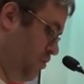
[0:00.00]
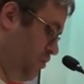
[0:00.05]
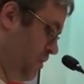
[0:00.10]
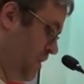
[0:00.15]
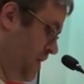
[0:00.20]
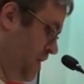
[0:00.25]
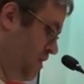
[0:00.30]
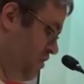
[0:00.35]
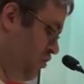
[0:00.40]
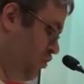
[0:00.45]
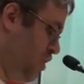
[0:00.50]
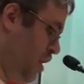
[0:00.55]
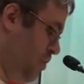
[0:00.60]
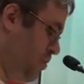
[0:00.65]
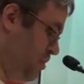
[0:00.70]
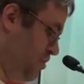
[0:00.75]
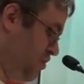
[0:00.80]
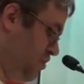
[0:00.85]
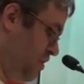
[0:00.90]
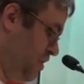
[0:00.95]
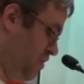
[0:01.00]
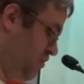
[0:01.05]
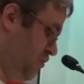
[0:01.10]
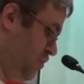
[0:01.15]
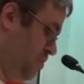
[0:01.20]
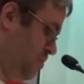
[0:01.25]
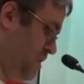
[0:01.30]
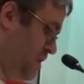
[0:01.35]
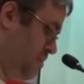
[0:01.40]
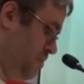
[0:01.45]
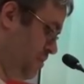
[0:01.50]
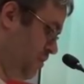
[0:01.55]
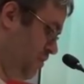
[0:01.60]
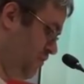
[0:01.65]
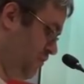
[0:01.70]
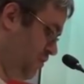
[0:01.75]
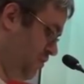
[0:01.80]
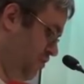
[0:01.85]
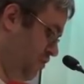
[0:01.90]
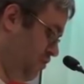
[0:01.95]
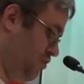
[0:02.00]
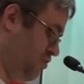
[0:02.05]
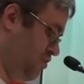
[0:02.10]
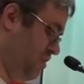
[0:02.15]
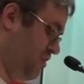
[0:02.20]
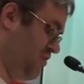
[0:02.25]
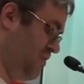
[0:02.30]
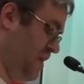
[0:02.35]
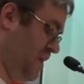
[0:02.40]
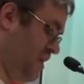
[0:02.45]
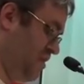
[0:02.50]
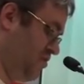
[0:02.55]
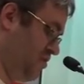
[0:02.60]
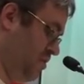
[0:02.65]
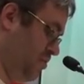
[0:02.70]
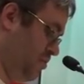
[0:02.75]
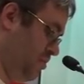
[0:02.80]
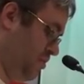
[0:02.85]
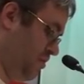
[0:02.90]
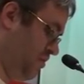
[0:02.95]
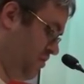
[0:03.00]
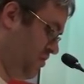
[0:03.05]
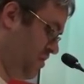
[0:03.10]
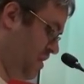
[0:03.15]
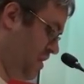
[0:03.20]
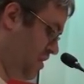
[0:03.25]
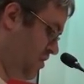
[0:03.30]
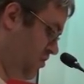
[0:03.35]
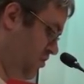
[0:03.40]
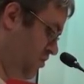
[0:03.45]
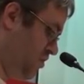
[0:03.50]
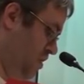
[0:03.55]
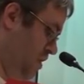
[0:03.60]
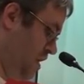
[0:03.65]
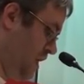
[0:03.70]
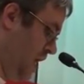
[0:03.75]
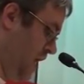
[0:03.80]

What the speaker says: created new opportunities for people for social advantage and prestige,